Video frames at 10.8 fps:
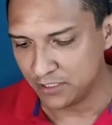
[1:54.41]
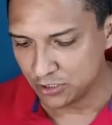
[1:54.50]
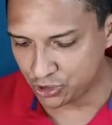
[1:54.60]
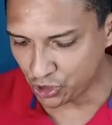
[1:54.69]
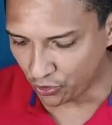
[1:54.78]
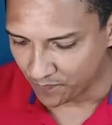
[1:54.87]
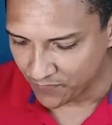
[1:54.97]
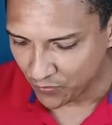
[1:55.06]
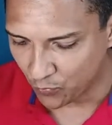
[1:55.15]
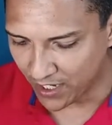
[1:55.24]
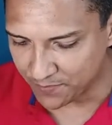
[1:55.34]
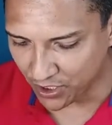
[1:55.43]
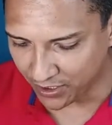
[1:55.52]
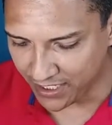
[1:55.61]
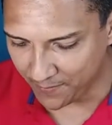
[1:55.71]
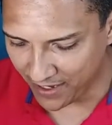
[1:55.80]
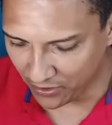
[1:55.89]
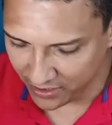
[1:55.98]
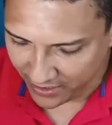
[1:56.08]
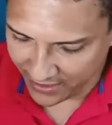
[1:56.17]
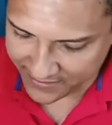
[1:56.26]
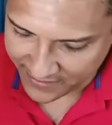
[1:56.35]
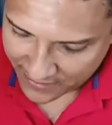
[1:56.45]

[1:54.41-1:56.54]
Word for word: So what I'm talking about is